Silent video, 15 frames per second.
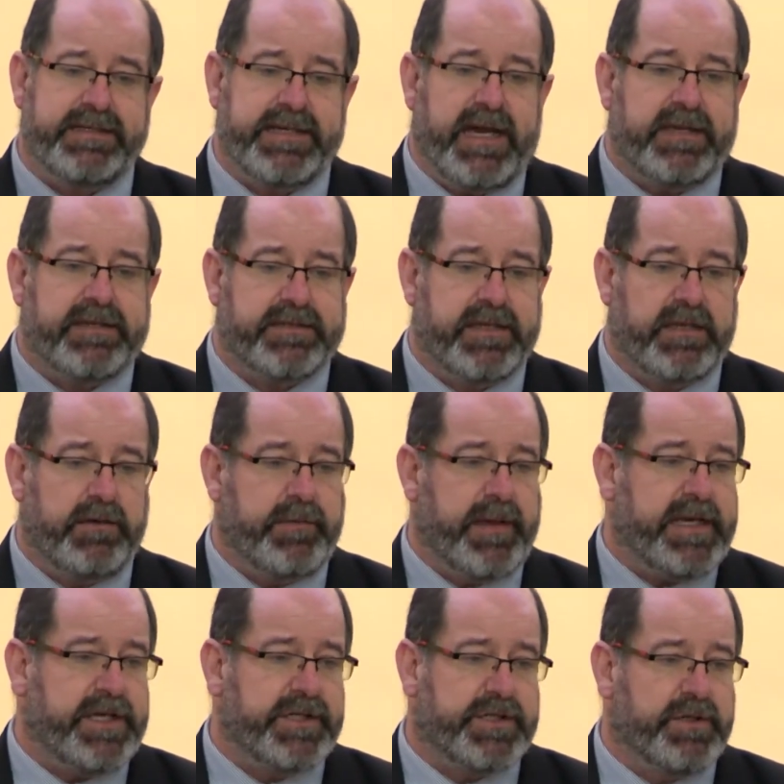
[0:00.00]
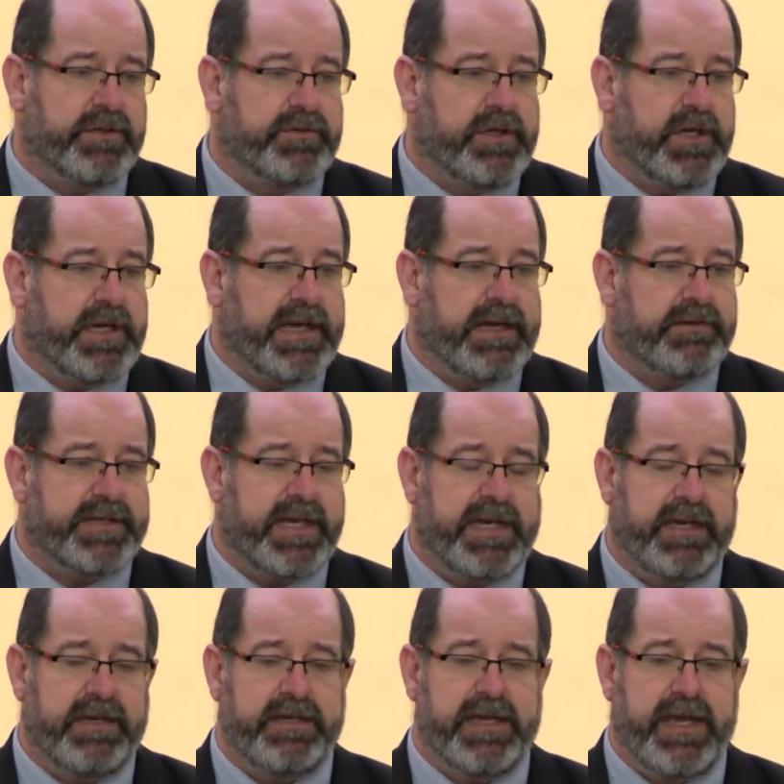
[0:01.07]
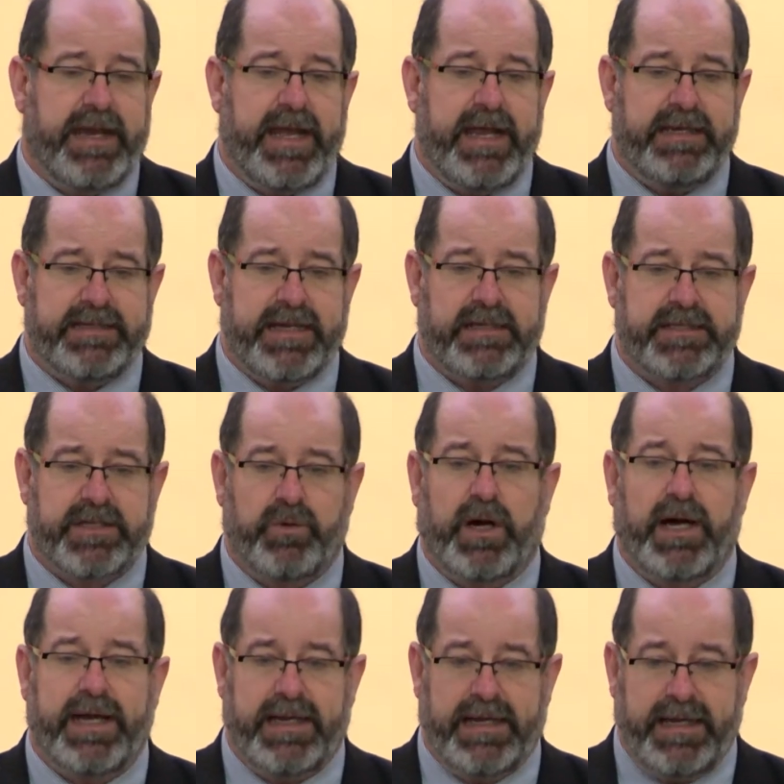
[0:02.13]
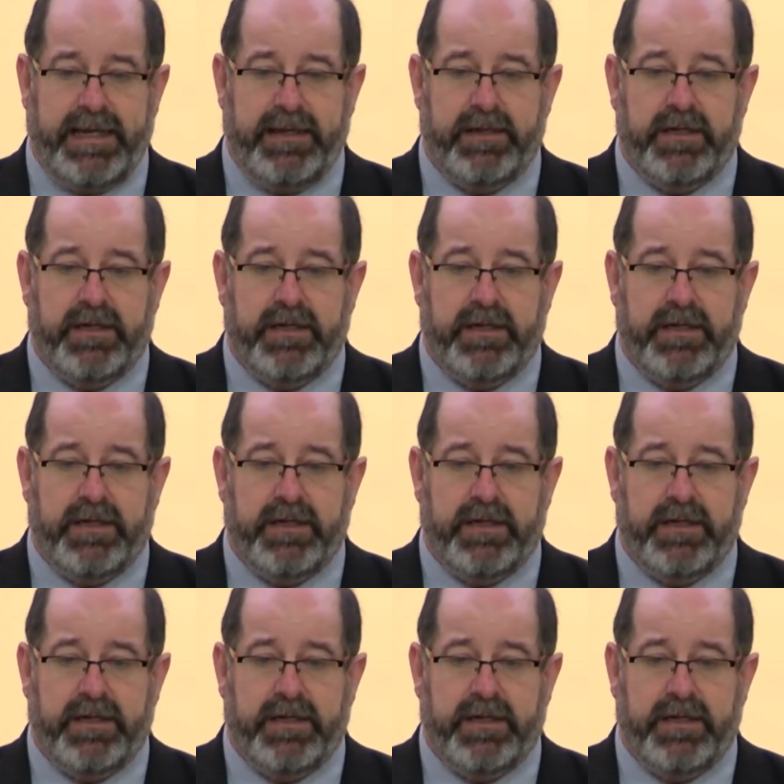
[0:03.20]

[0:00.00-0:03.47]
tests that many children are now taking DNA tests quietly